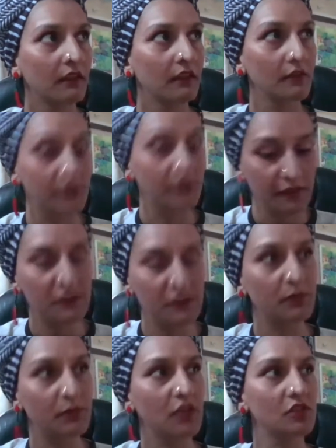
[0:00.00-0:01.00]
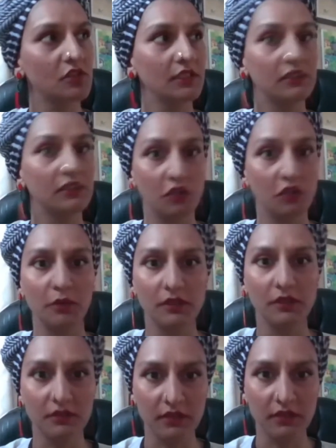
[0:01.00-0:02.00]
TIFF especially
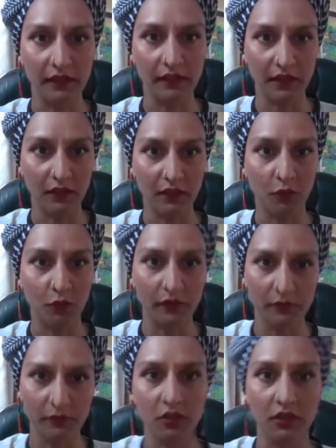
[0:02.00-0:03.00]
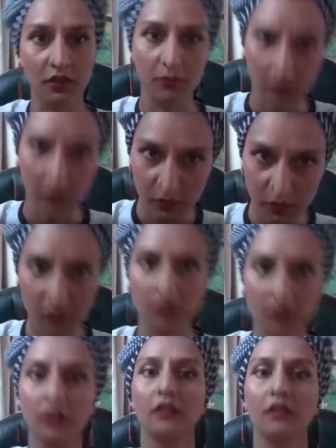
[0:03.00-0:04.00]
determines, I think, what films are going to be
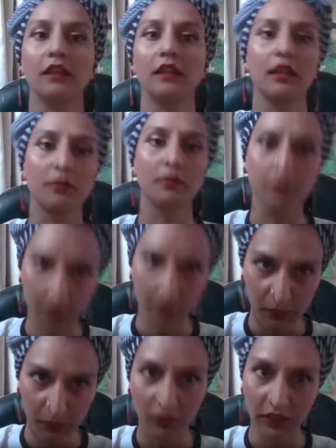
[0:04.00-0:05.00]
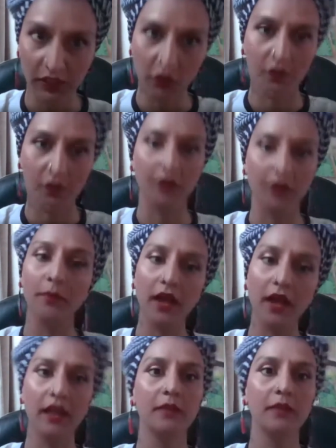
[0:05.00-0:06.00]
commercial and like people really go there to
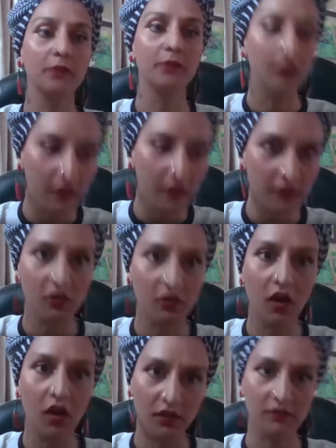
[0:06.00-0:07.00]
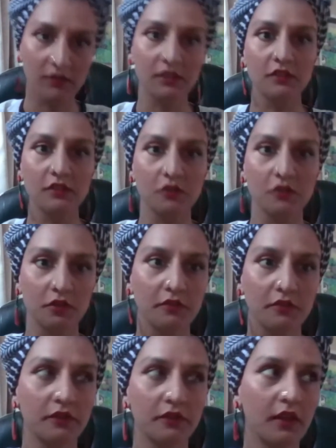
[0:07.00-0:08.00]
buy because the audience is sort of
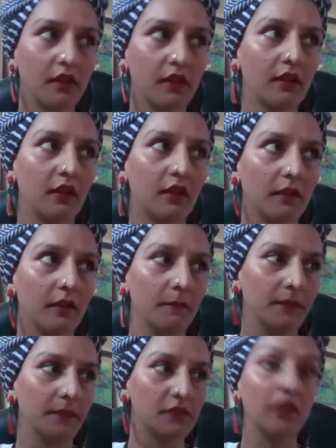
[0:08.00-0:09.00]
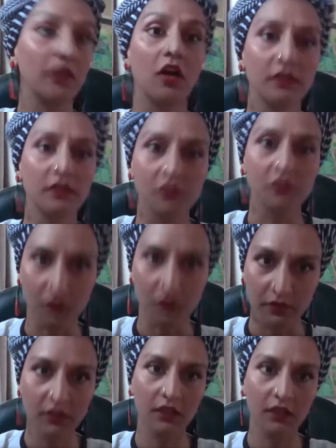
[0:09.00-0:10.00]
um, it's very audience
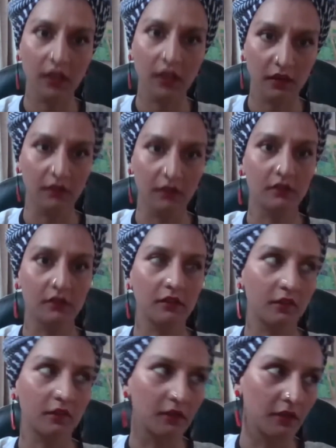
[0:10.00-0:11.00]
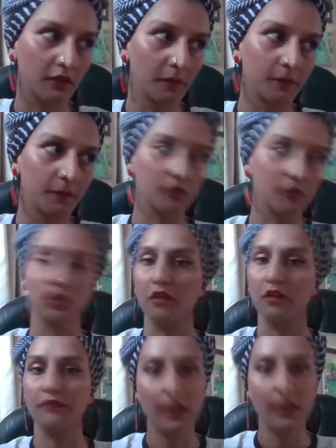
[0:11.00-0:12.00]
driven and and uh, there's a lot
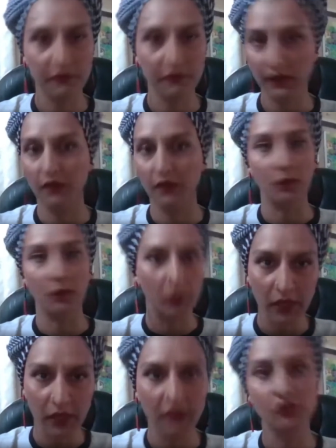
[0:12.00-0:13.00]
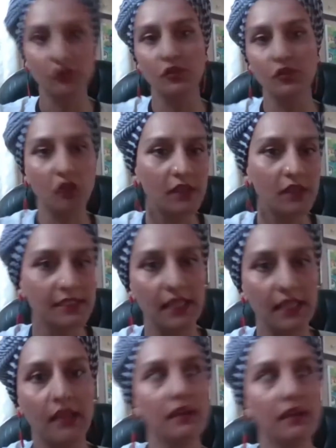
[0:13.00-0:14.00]
of fanfare and blah blah blah and so it's not this like